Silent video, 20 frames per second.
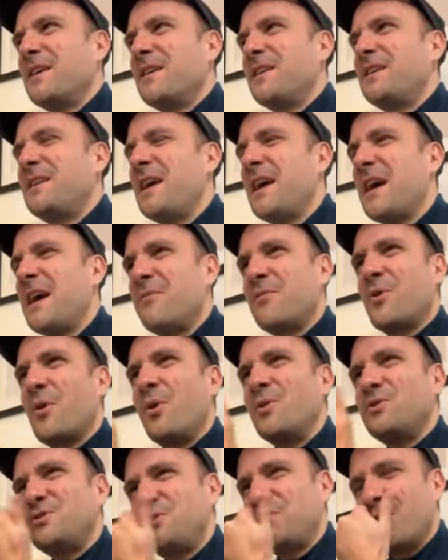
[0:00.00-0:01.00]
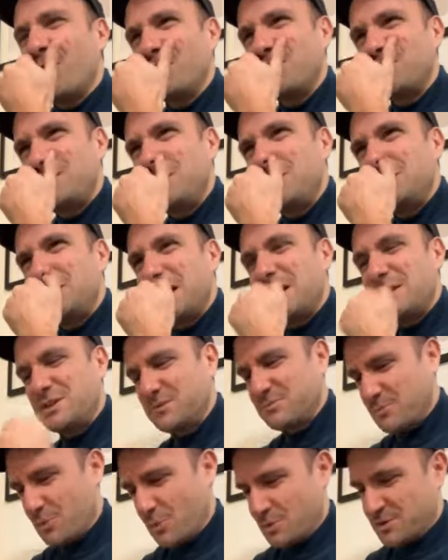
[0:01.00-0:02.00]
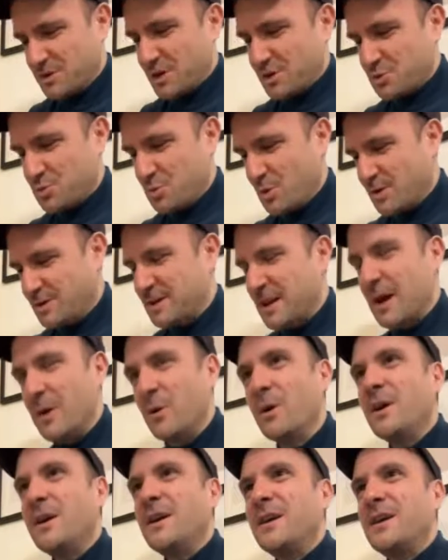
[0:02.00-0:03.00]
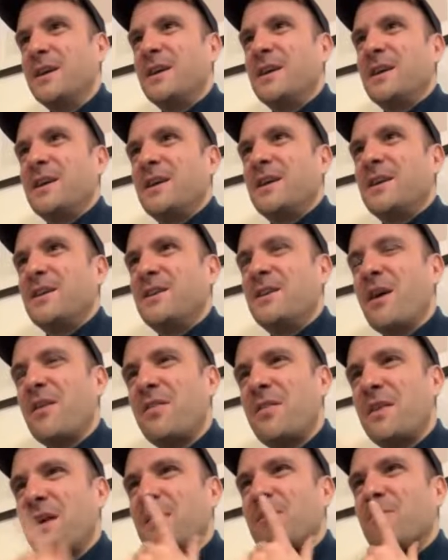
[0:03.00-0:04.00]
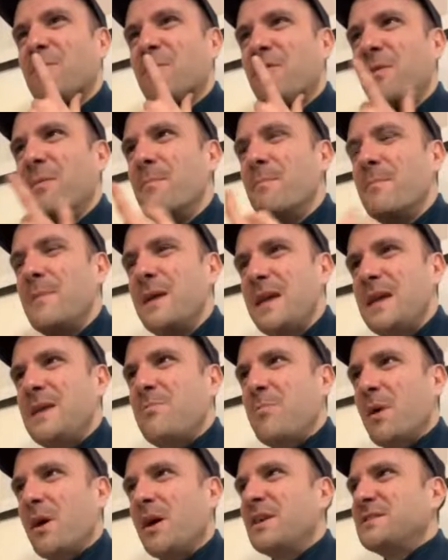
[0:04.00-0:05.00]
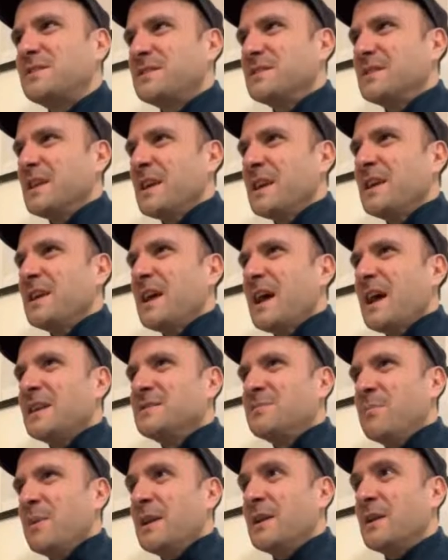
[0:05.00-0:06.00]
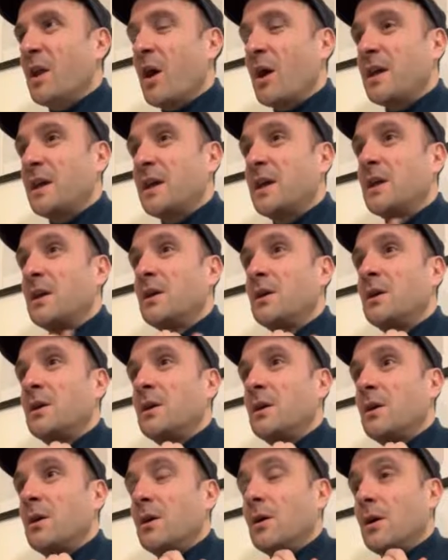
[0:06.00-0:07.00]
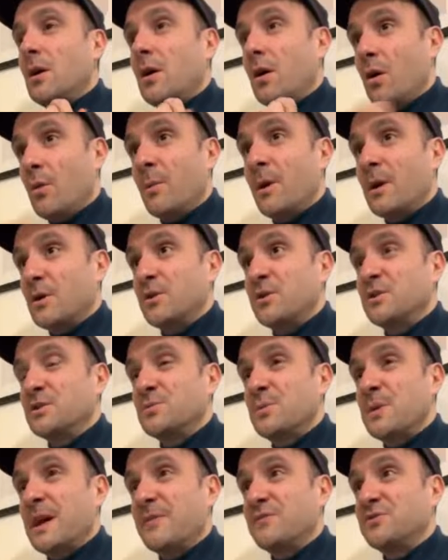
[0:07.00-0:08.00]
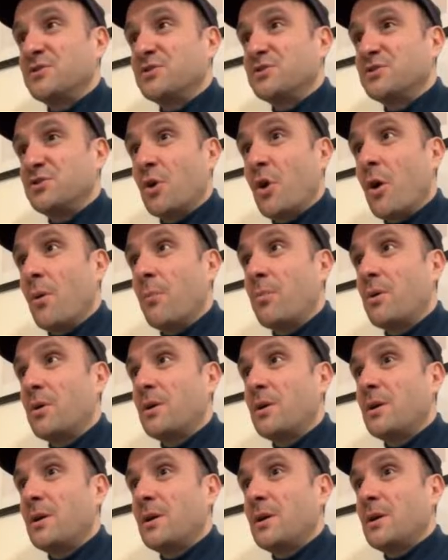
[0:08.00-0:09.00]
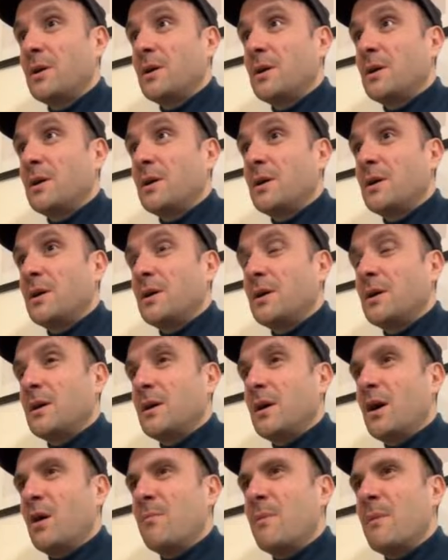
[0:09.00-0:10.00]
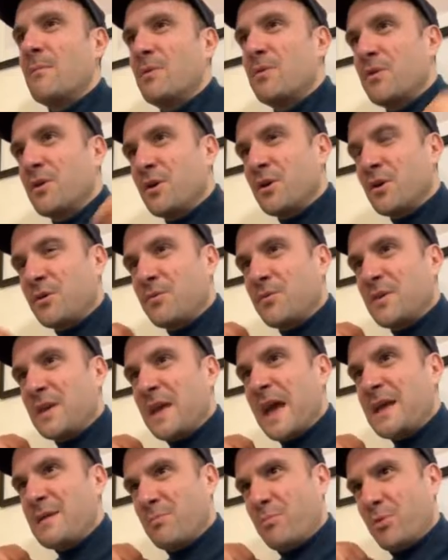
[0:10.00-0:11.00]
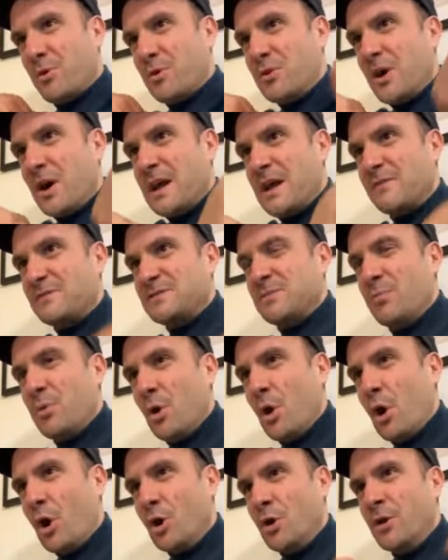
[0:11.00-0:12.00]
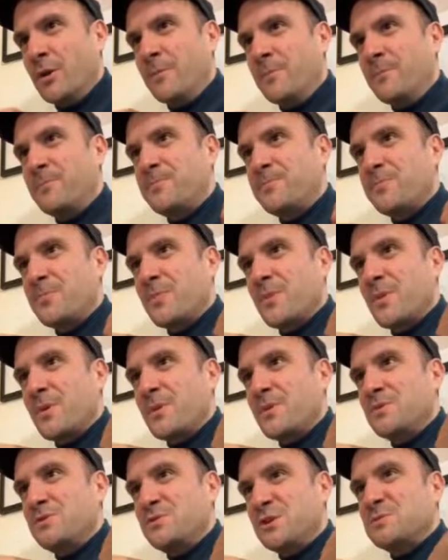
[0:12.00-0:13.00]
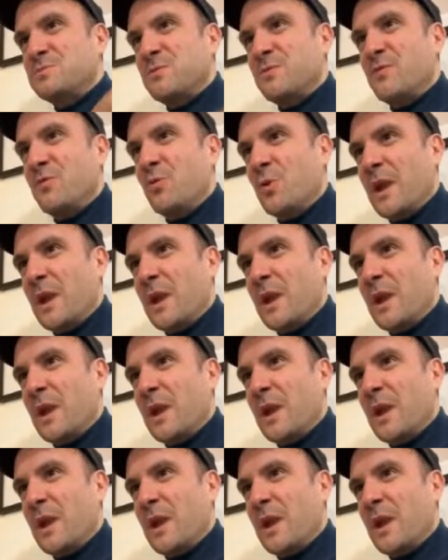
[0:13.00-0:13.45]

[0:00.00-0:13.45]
yeah, costume changes. Oh, touch wood now. Nothing for me personally has been like, "Oh my goodness, we have to stop." I remember the apron that I have to put on just before